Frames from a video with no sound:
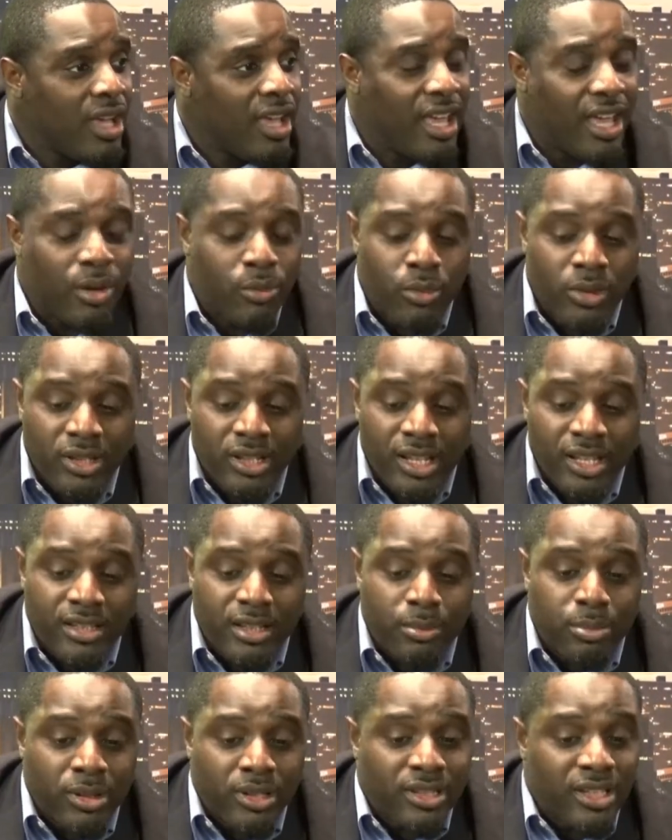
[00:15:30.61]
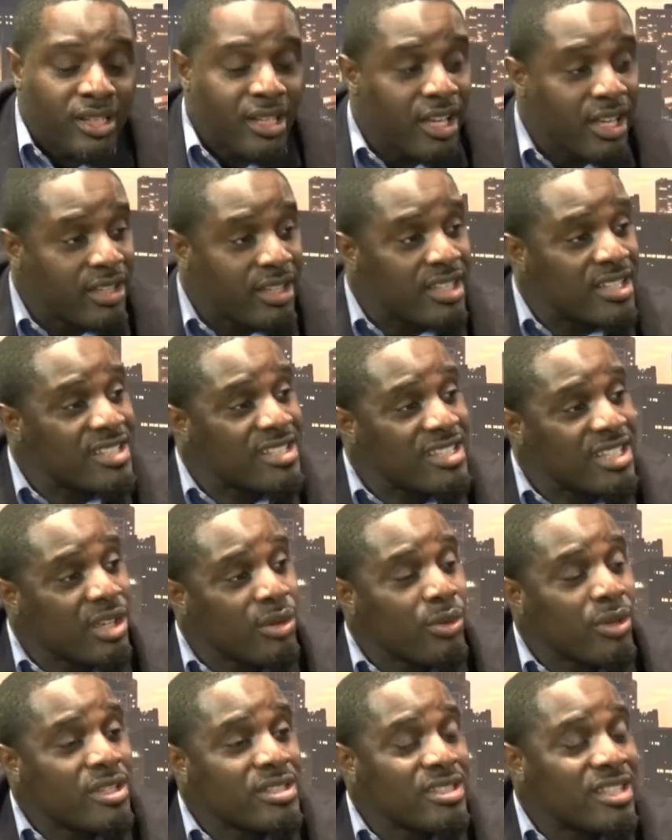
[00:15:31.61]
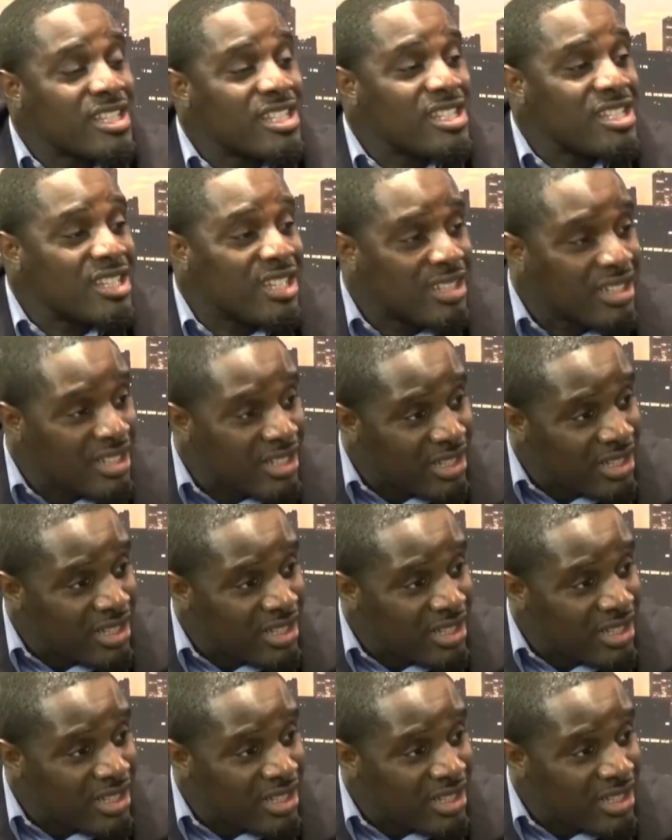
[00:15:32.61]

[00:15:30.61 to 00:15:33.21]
And we need to put together a serious agenda